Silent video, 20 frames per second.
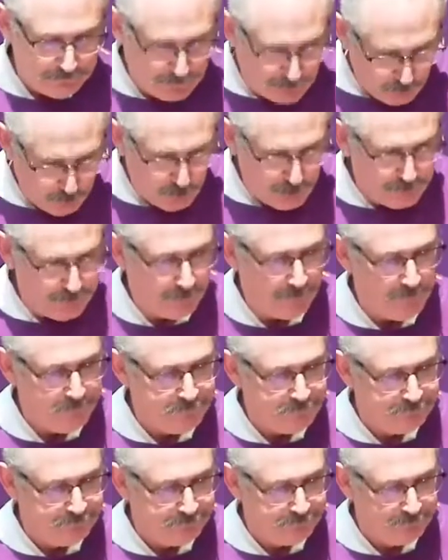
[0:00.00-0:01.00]
I wonder,
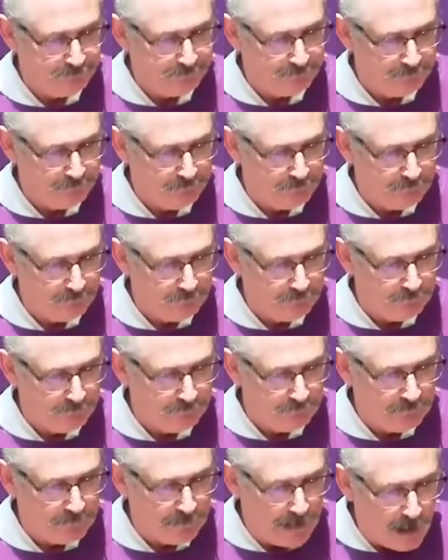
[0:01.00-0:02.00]

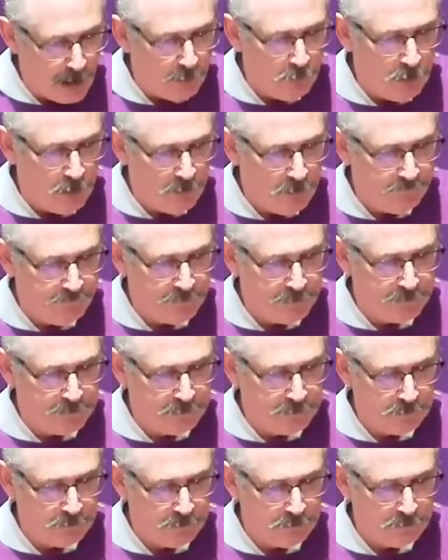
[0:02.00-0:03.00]
how often
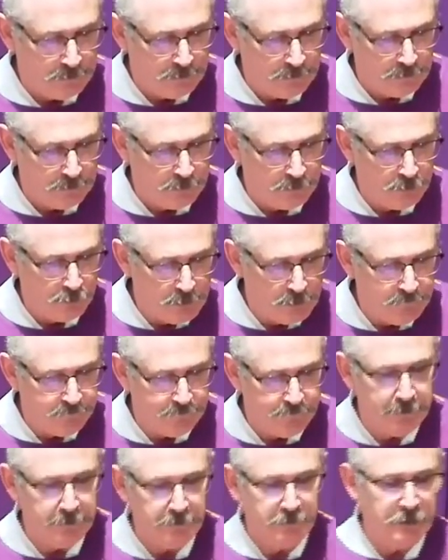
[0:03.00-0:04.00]
do we
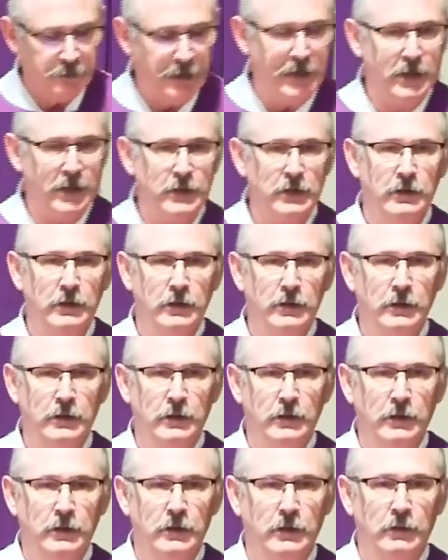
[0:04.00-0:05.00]
feel like
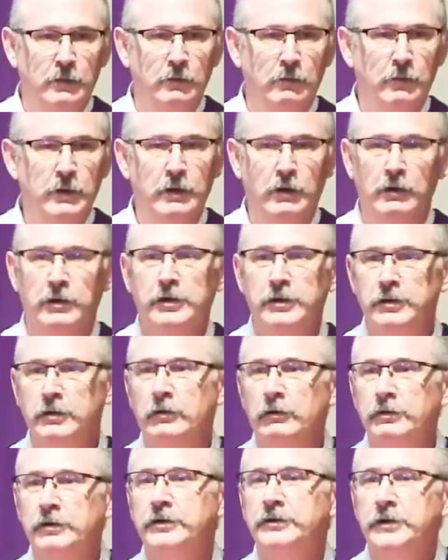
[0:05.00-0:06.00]
we are
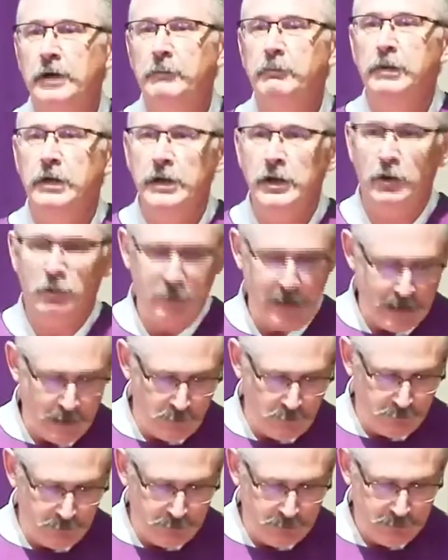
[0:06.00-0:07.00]
still stumbling
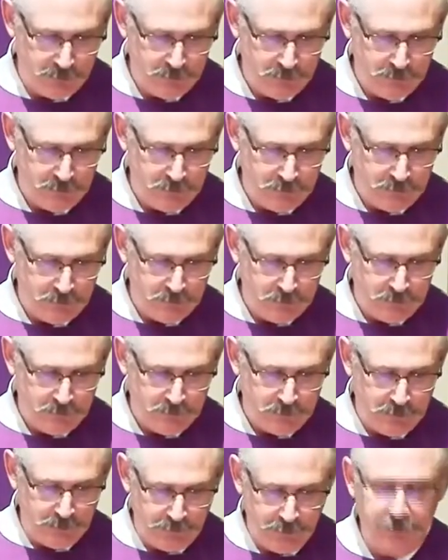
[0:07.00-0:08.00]
around
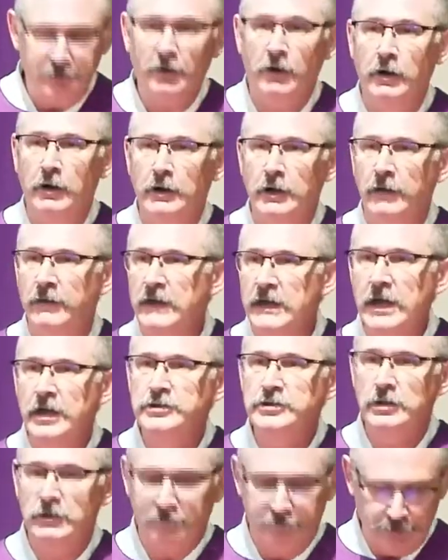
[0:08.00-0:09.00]
in the dark, on the
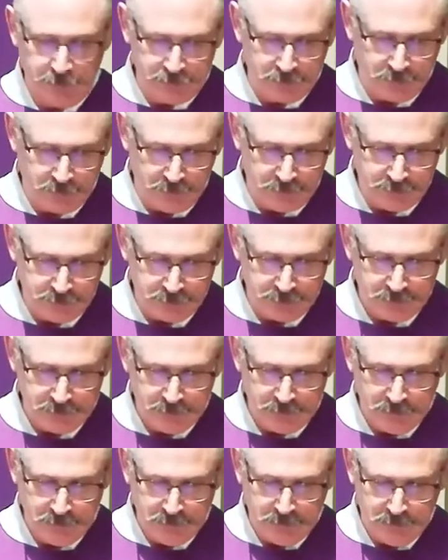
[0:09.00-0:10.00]
edges of the church
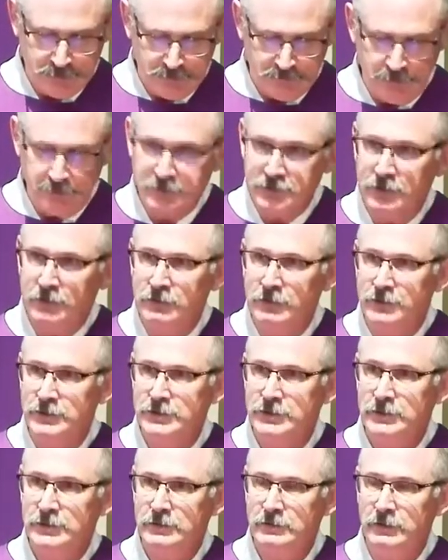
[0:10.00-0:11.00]

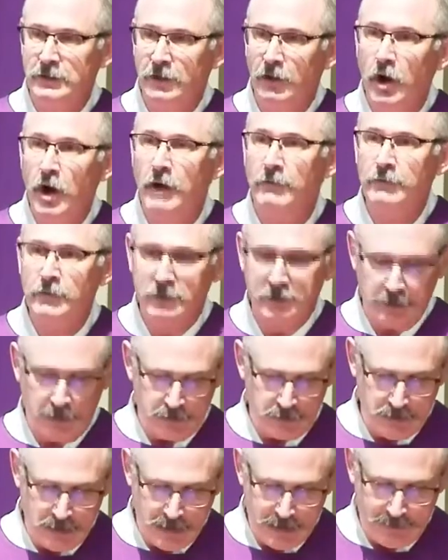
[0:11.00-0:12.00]
that offers
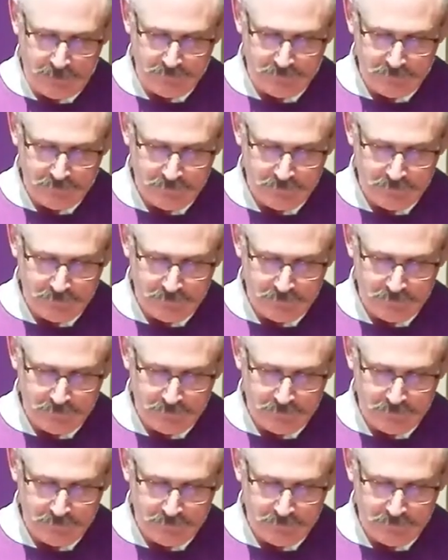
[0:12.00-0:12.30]
us light?